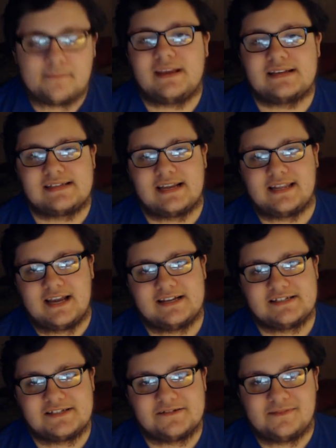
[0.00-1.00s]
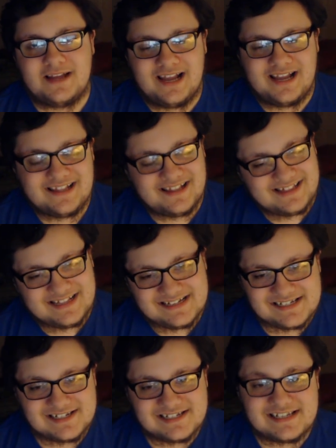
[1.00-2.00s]
that being said, guys,
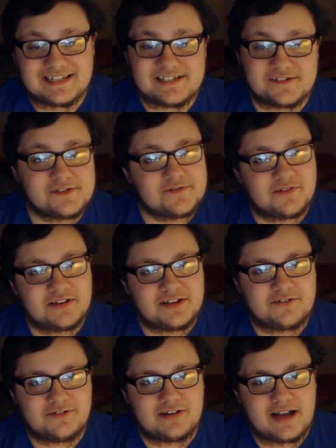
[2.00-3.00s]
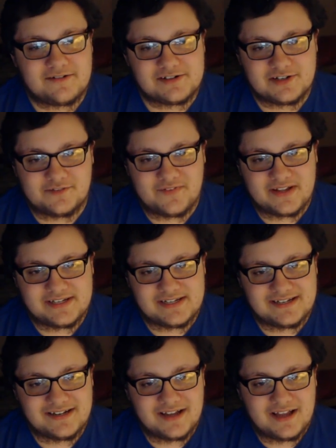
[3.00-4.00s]
this was really cool how it should have
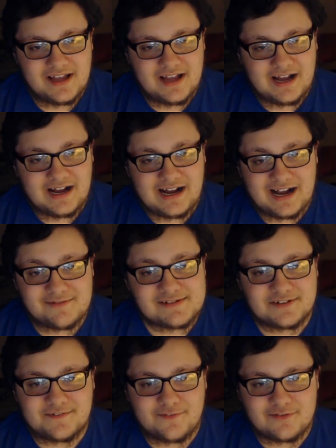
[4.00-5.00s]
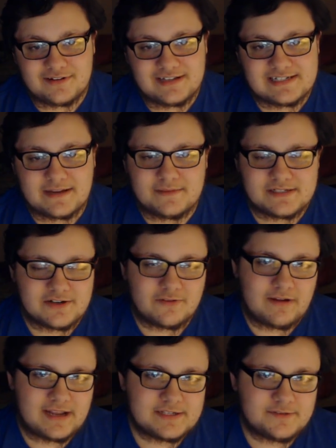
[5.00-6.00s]
ended. I always look forward to these. I'm going to
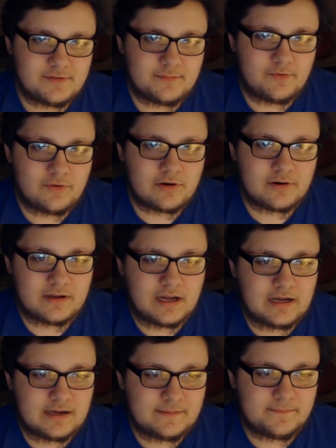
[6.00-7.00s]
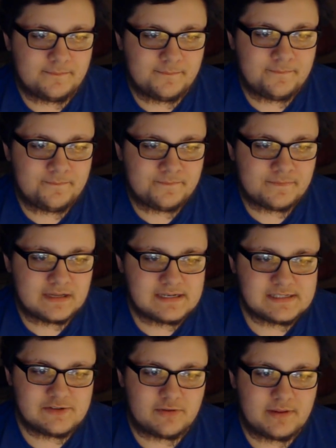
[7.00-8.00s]
start reacting to them more.
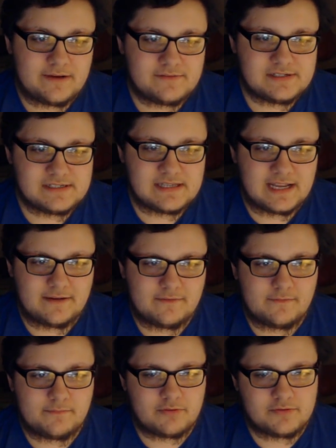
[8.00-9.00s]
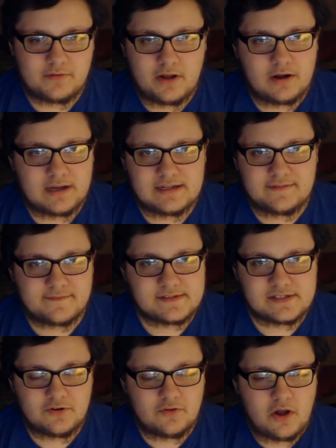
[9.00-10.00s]
Because normally I would just, like, prolong it
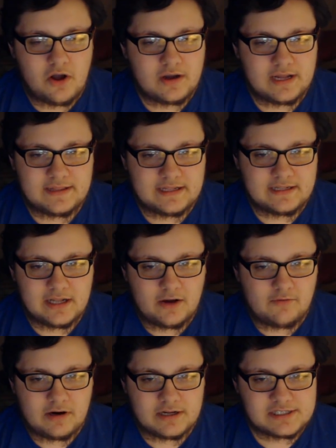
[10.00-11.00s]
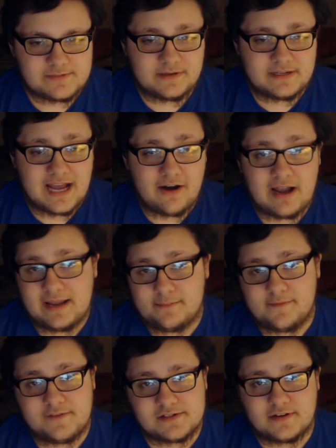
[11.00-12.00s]
so long and then not watch. But now I
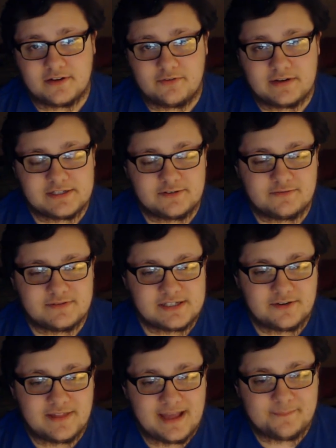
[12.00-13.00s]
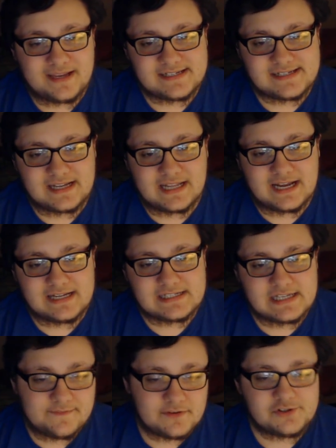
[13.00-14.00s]
am officially going to. So, that being said,
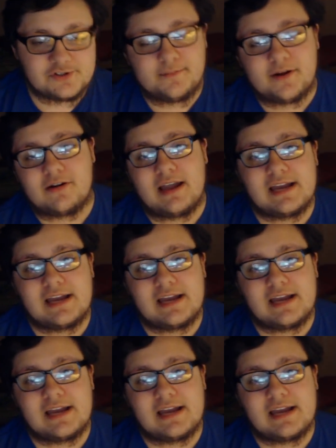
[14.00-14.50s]
guys, if you enjoyed my